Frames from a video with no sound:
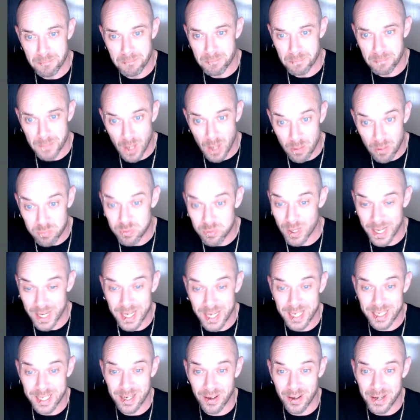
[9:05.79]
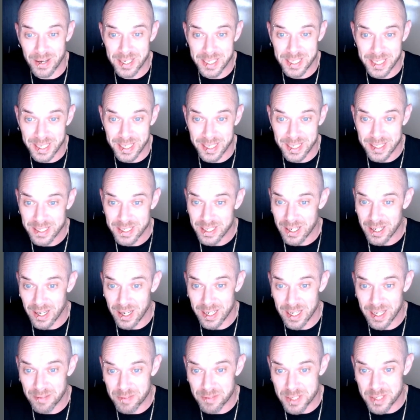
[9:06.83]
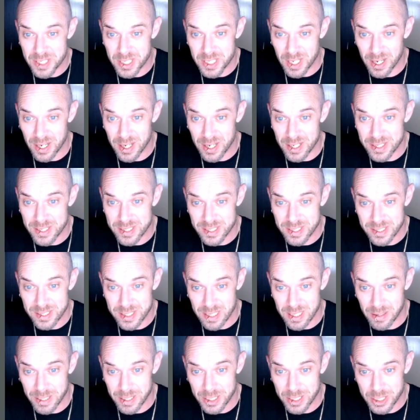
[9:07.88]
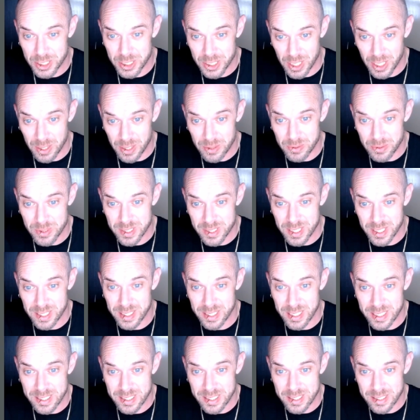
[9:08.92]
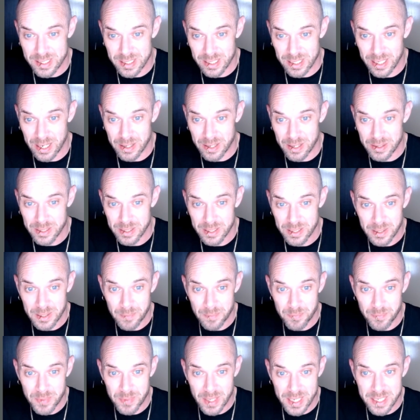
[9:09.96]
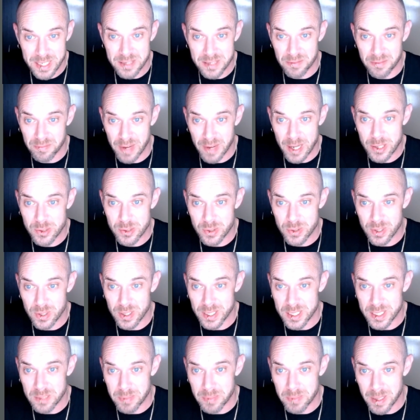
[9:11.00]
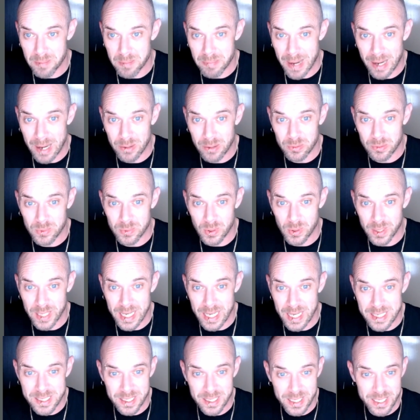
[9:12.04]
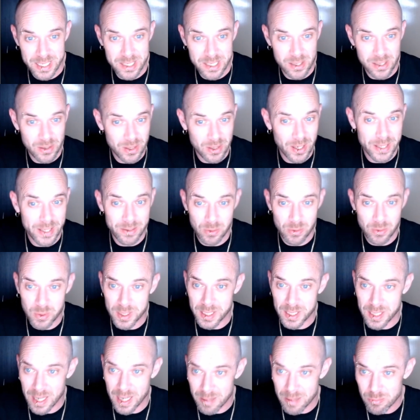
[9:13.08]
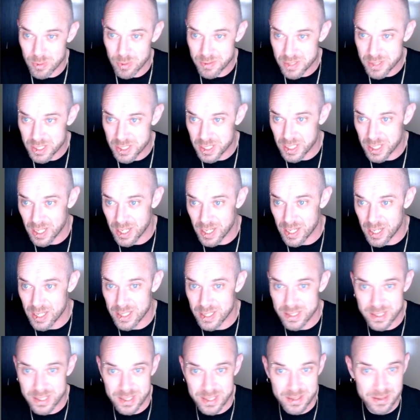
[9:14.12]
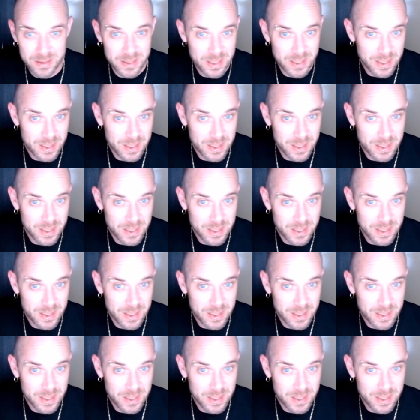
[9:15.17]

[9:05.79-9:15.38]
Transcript: I really like it. I love the scars. So it shows that these, you know, he's a veteran. He's a bit battle worn and that. So these look like they're all going to come with scars and